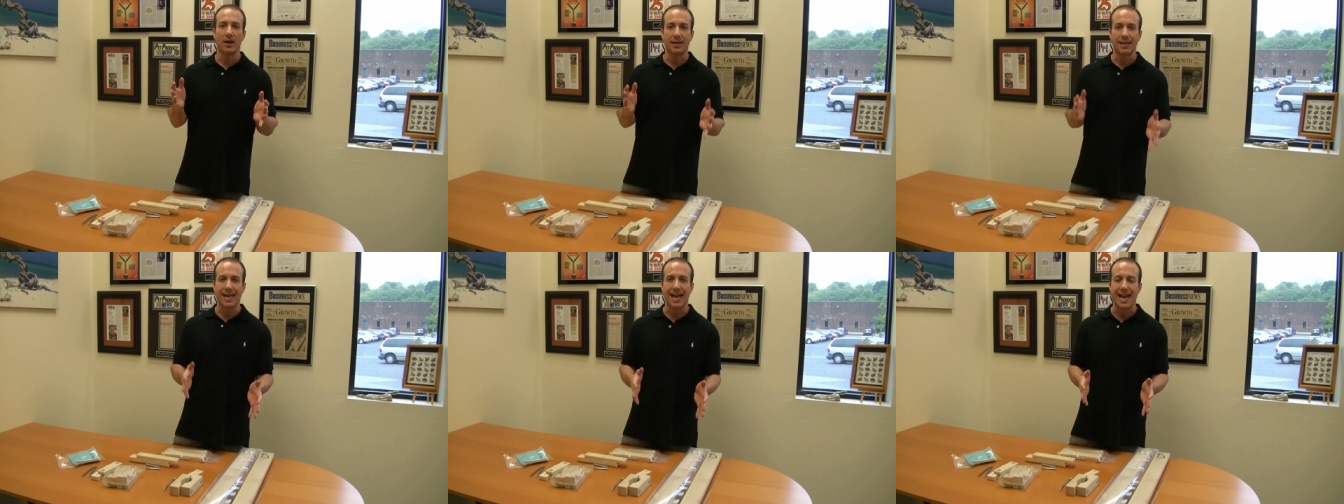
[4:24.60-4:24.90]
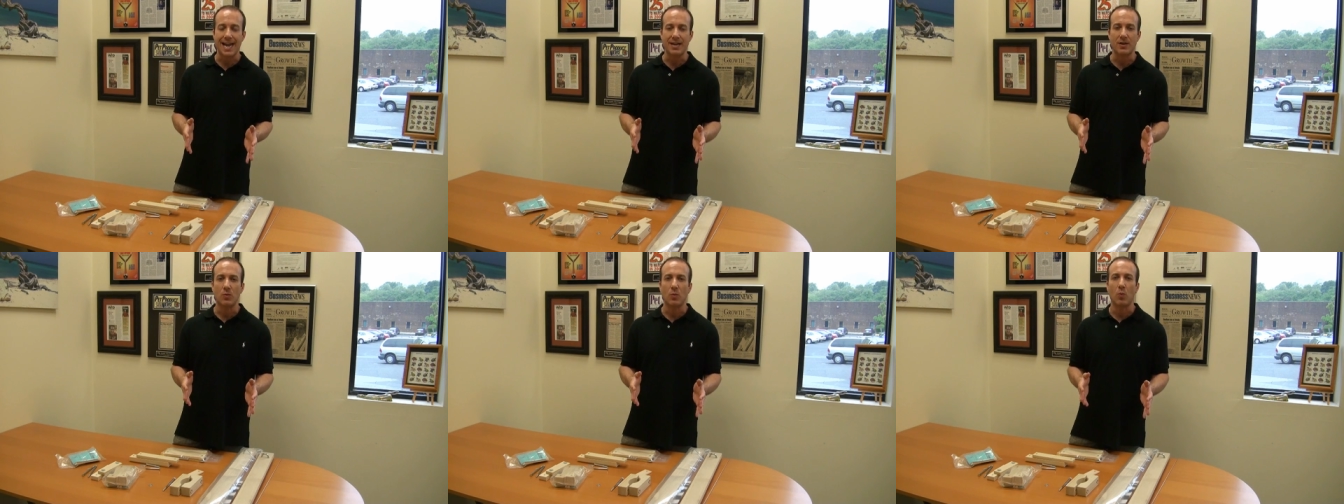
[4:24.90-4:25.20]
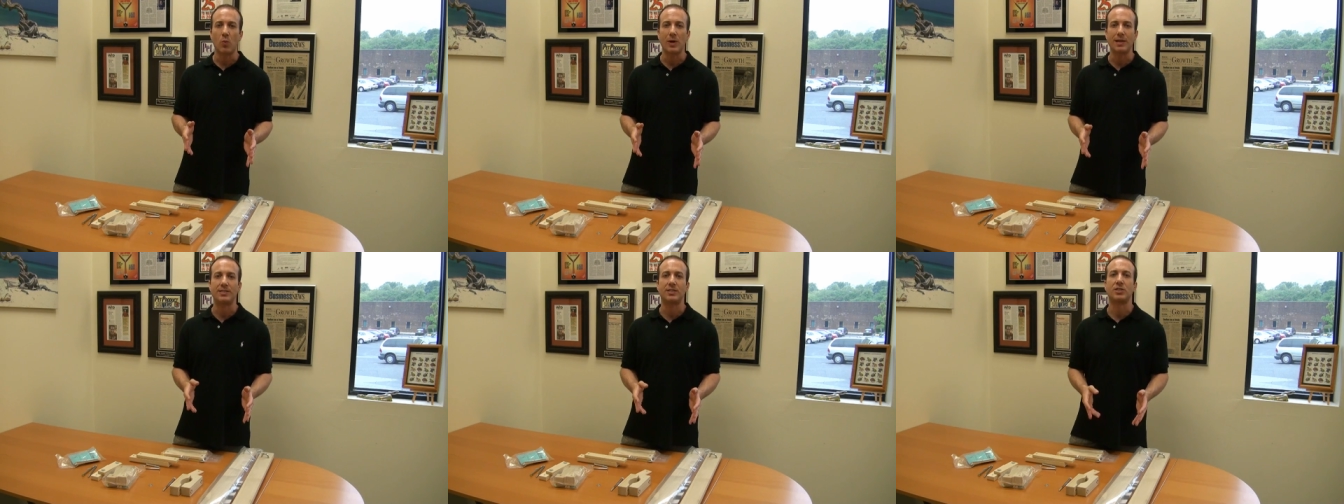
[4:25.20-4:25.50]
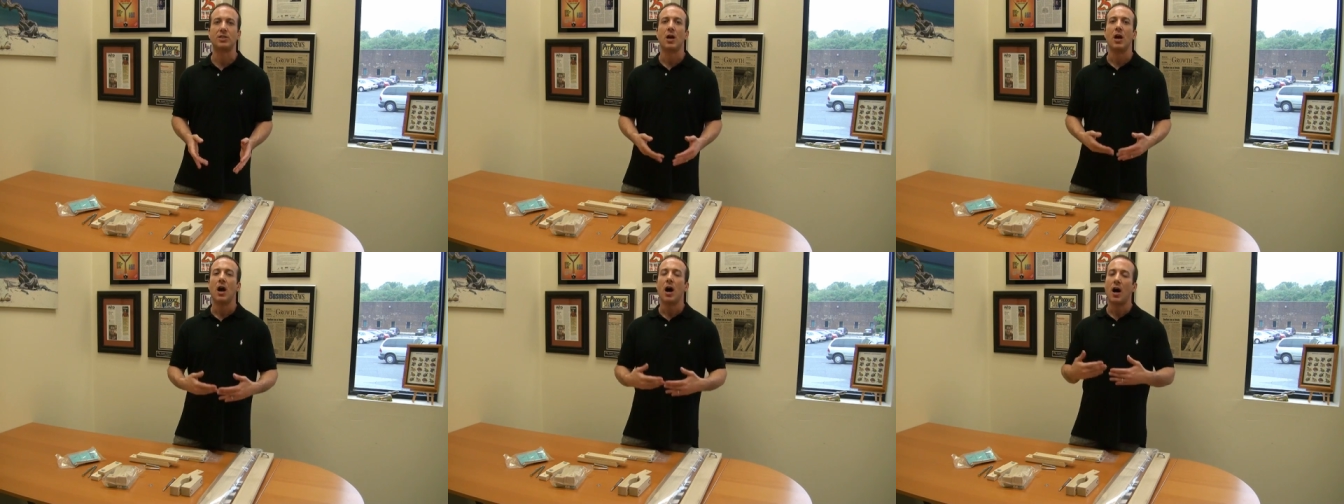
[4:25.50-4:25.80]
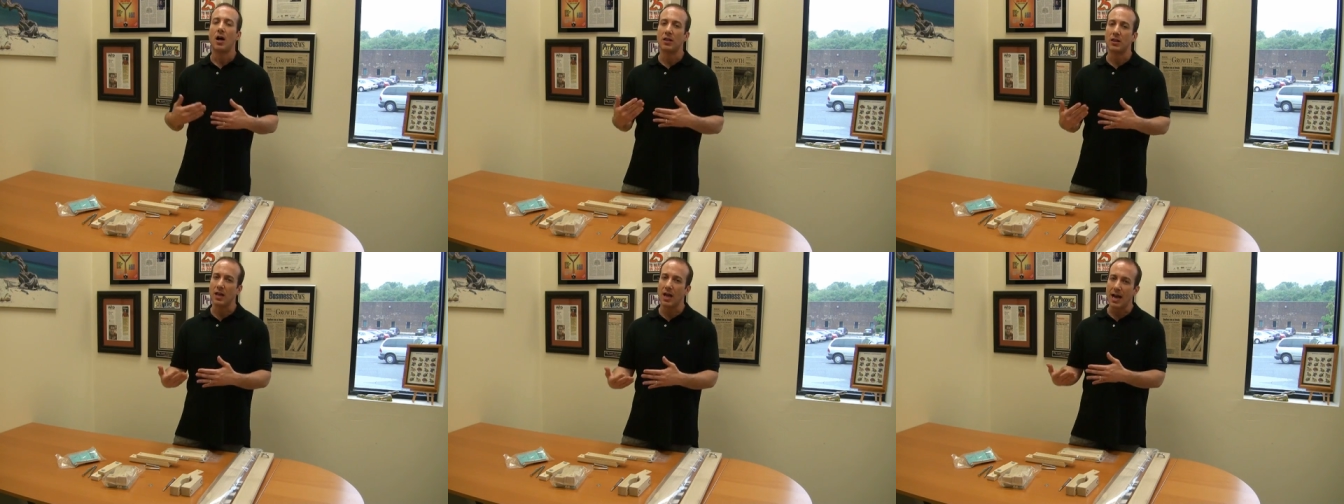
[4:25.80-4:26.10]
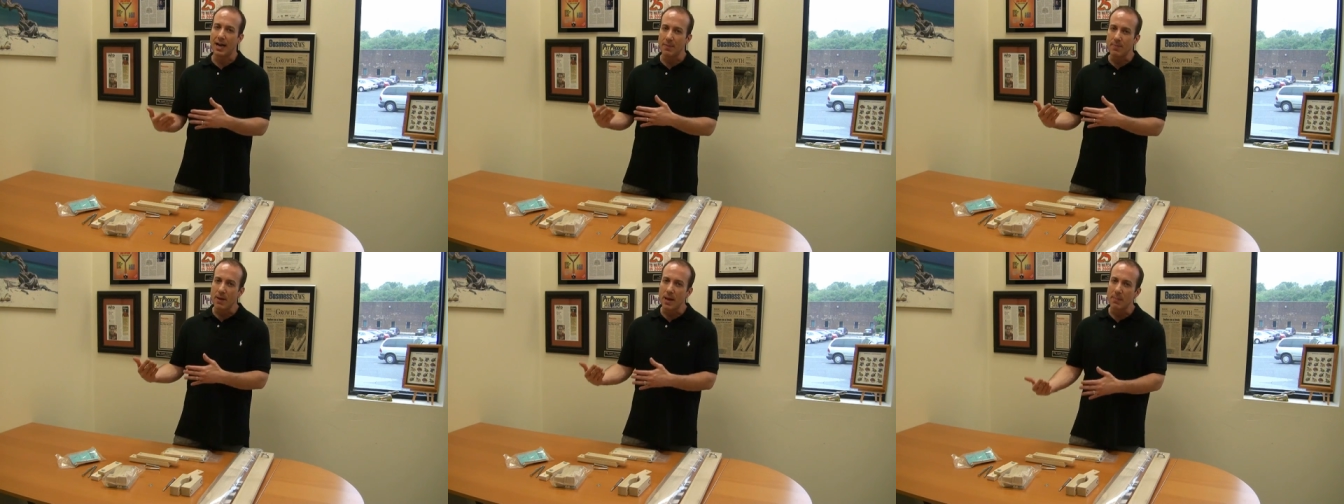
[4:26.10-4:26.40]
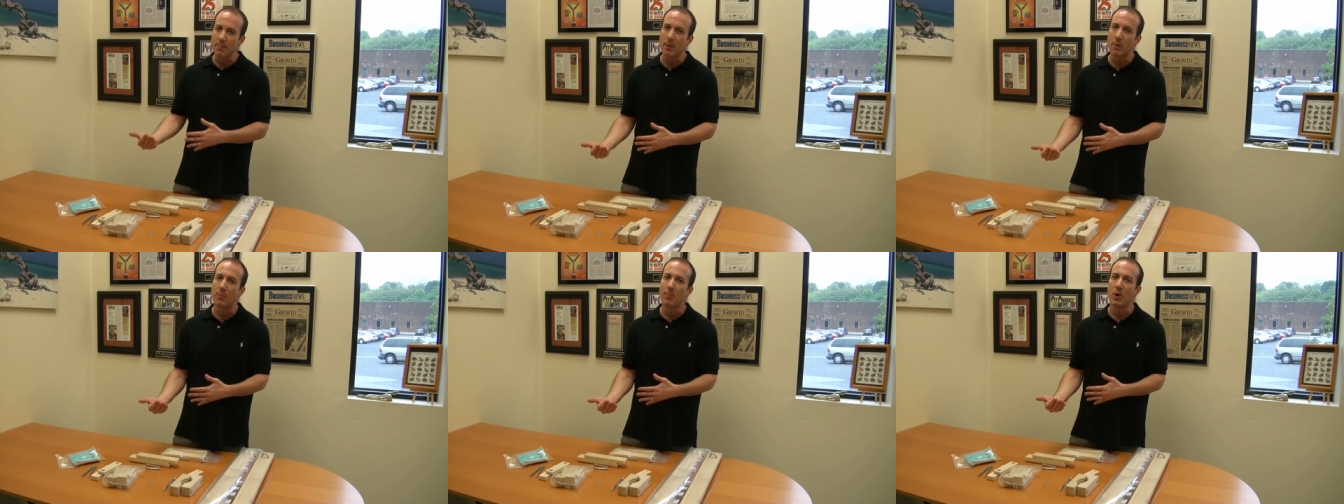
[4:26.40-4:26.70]
gate, which a lot of
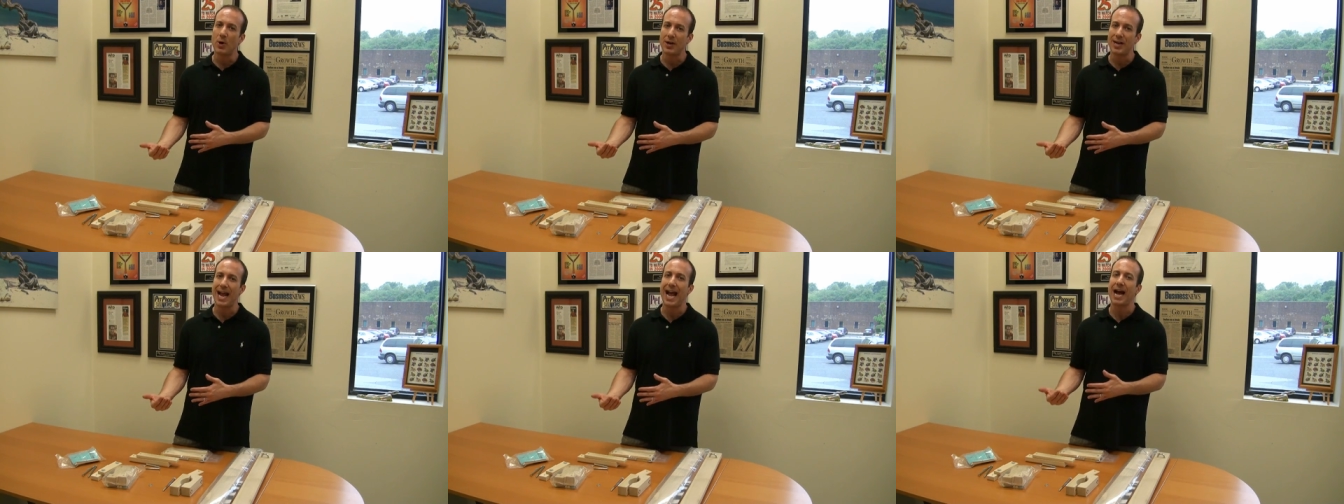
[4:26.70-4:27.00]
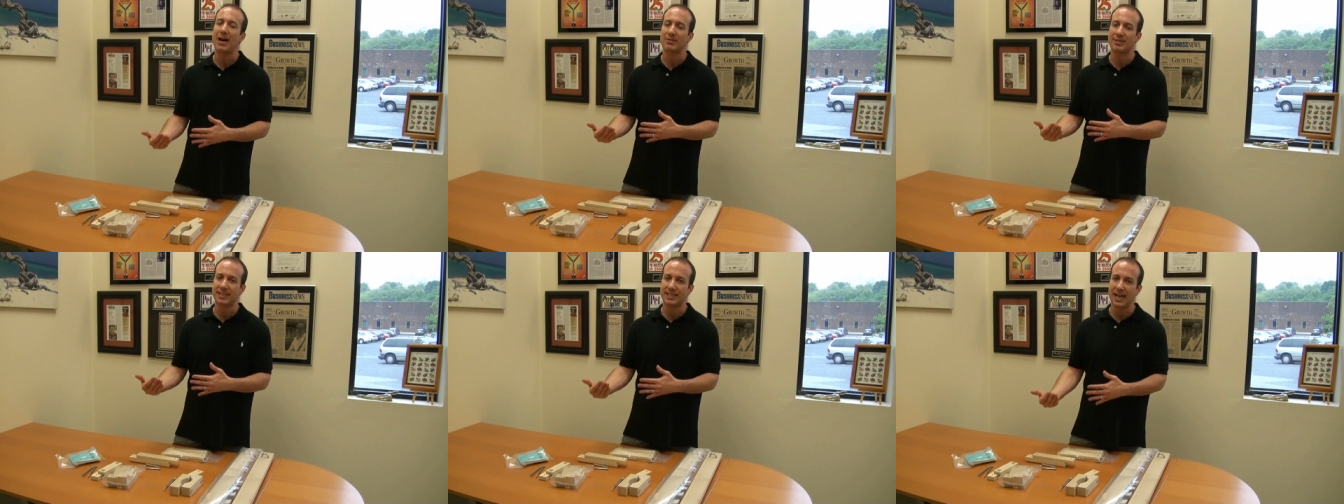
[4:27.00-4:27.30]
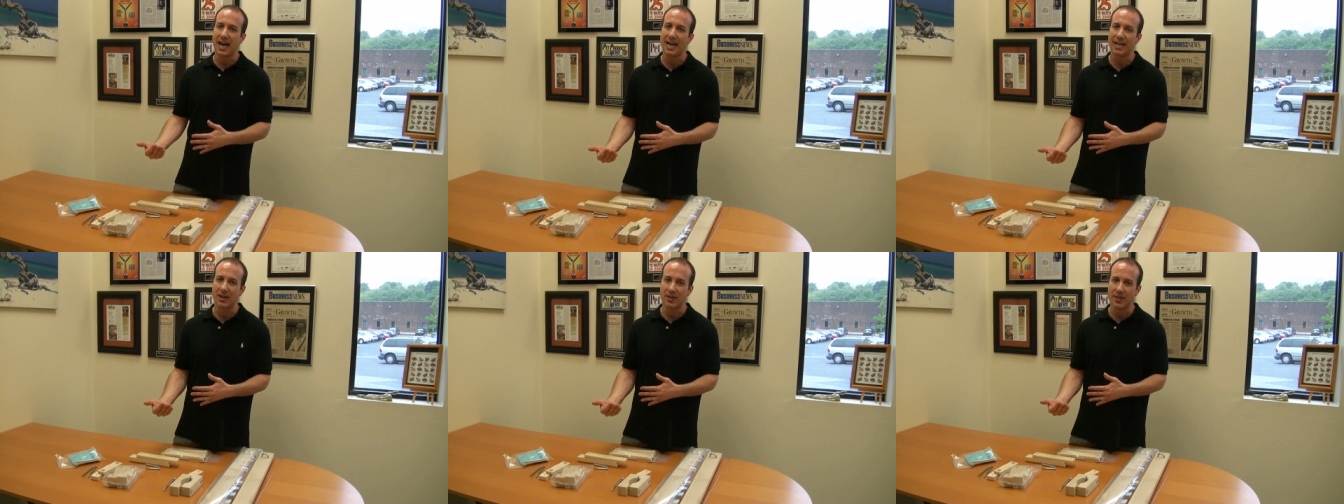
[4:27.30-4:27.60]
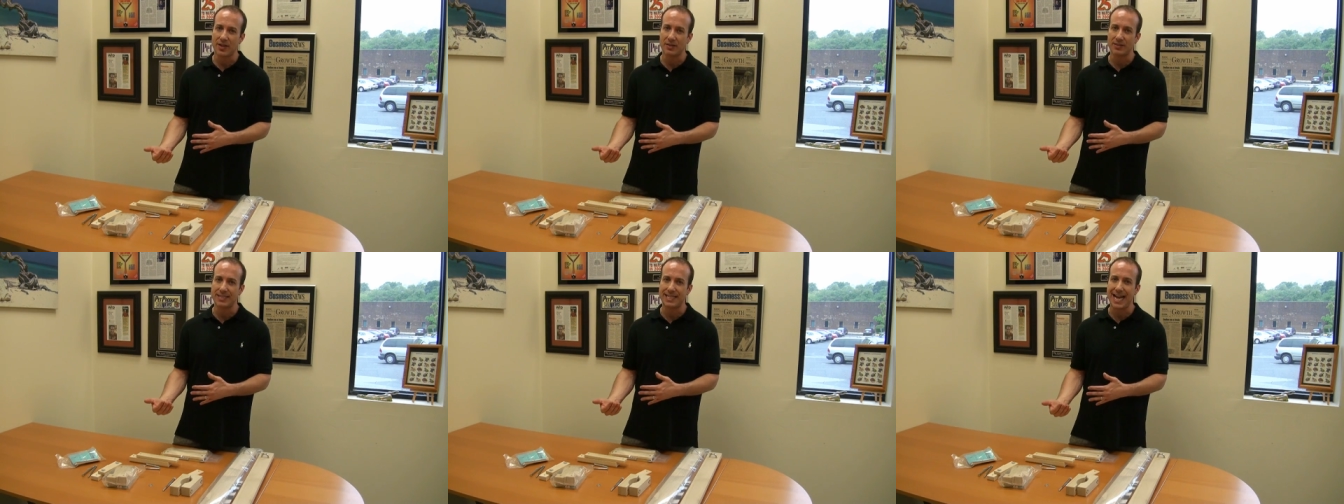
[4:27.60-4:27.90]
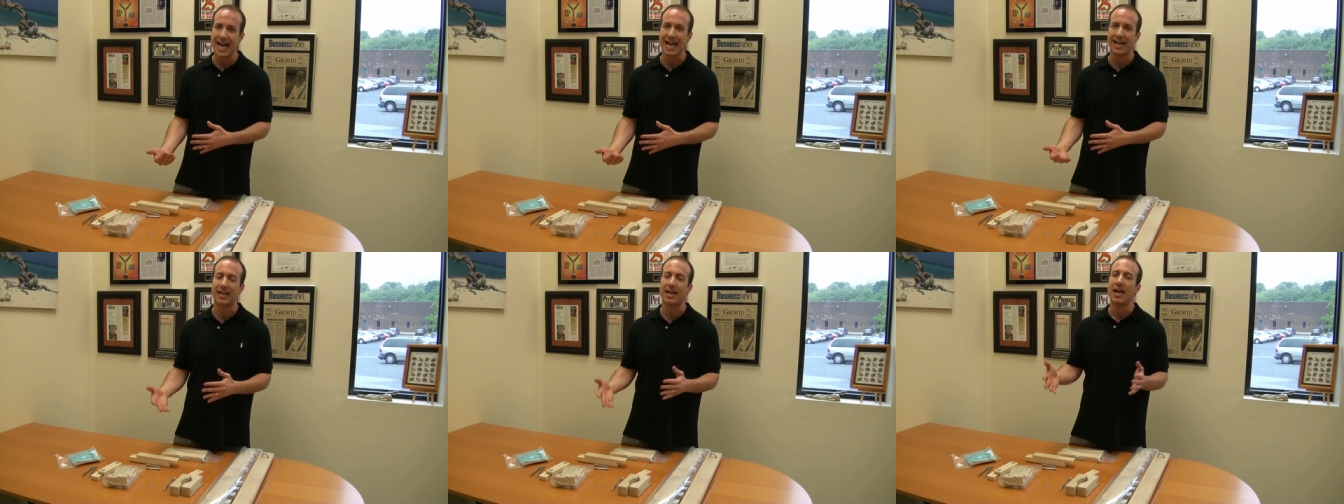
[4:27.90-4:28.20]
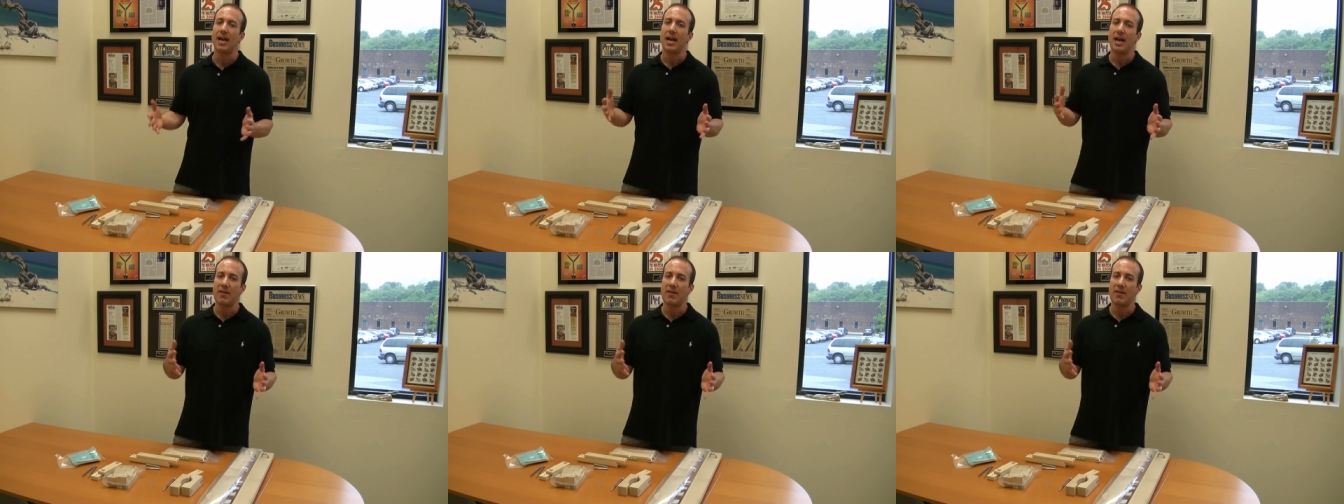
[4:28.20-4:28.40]
people put outside on their deck.